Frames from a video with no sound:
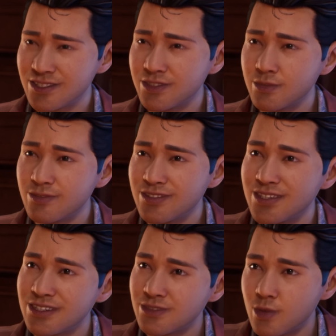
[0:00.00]

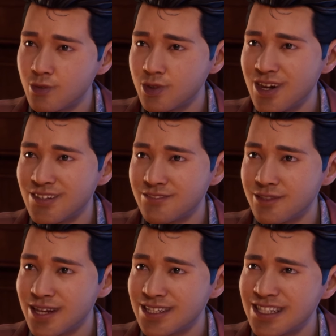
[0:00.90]
Kahuna's got a social
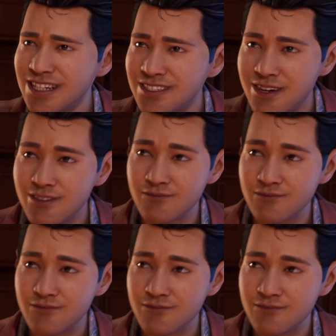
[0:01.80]
calendar like a TikTok